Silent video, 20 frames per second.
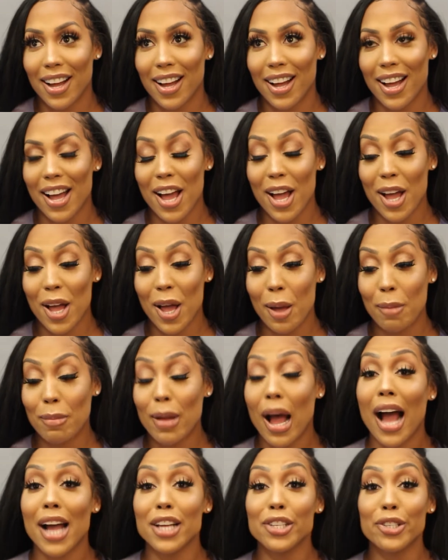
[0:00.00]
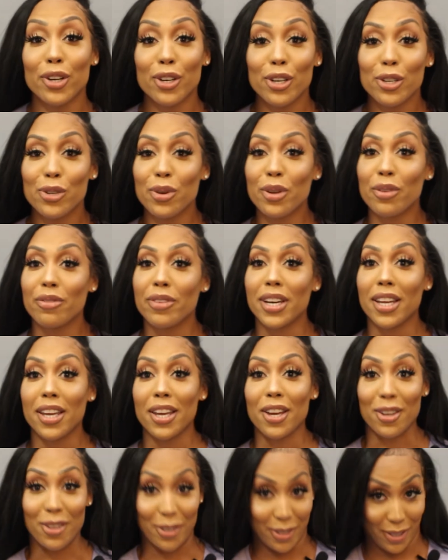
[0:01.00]
I started doing
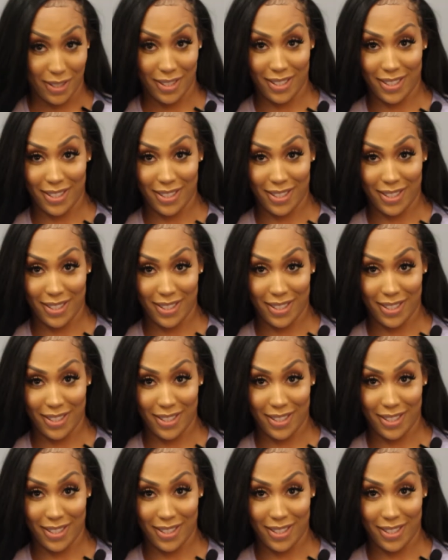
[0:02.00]
videos.